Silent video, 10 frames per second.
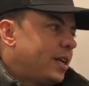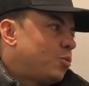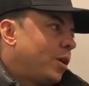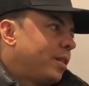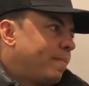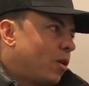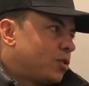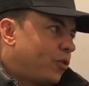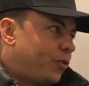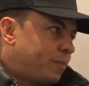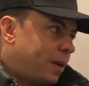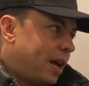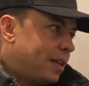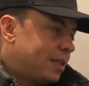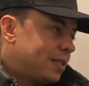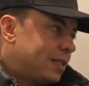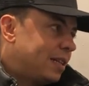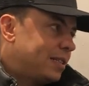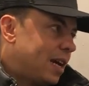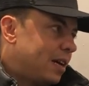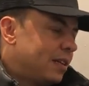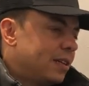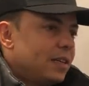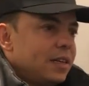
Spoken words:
one of the box office players that stands out.